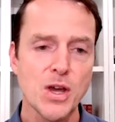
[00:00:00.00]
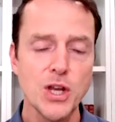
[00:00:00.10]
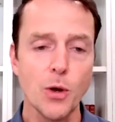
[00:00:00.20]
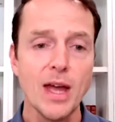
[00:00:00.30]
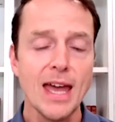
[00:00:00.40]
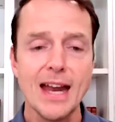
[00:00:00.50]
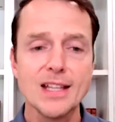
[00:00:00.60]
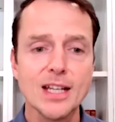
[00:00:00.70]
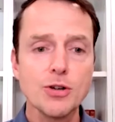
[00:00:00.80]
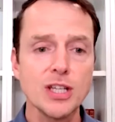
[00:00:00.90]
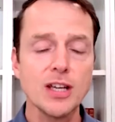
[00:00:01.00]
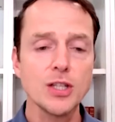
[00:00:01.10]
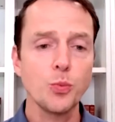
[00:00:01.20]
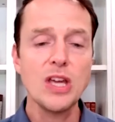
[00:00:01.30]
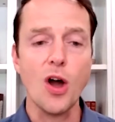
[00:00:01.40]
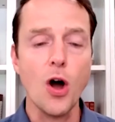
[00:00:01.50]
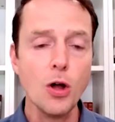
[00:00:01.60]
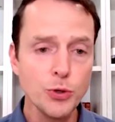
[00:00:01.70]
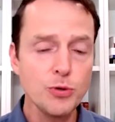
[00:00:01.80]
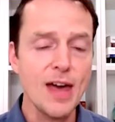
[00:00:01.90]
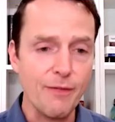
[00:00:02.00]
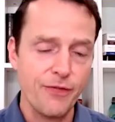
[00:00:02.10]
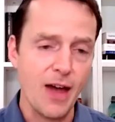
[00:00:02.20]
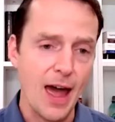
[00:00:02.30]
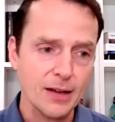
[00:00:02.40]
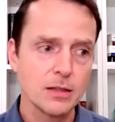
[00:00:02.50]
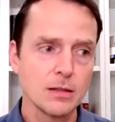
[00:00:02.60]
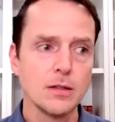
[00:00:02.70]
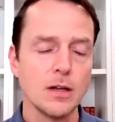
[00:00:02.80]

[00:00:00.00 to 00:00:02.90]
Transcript: You know, and it's interesting because we all knew that fact